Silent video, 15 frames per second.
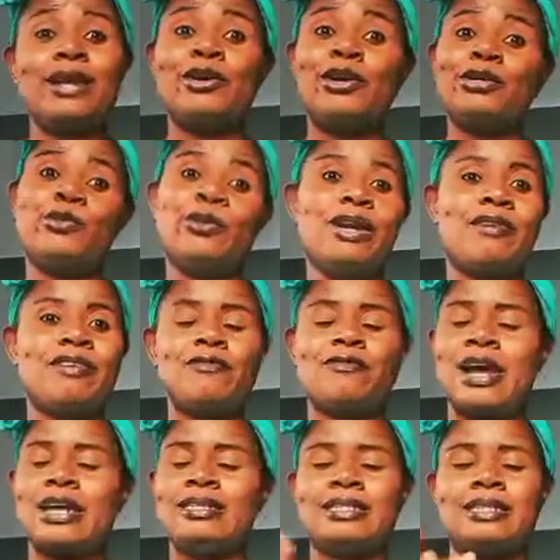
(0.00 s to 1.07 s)
know you will never
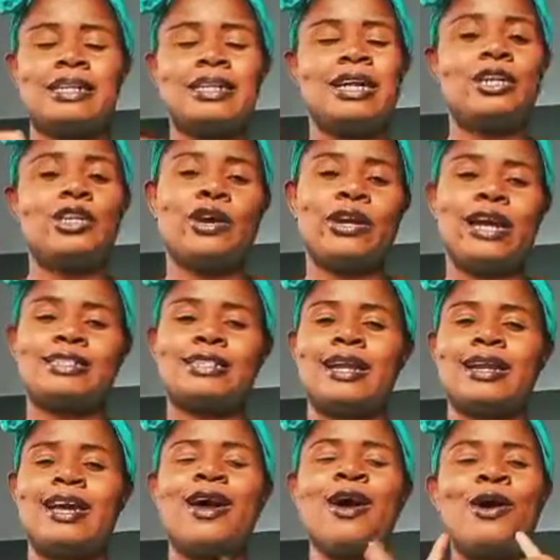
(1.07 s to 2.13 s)
find it in any other
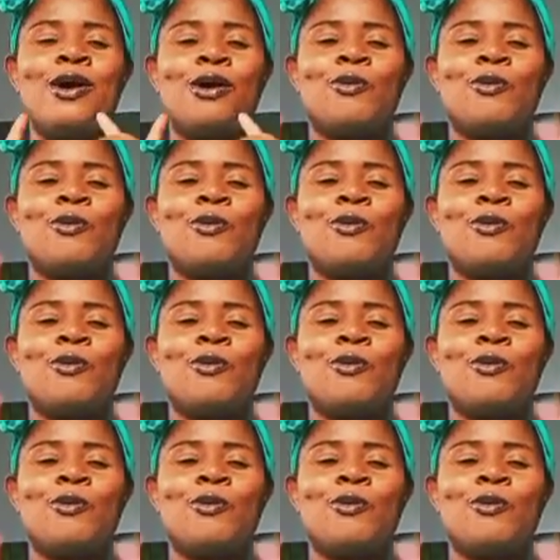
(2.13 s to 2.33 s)
channel.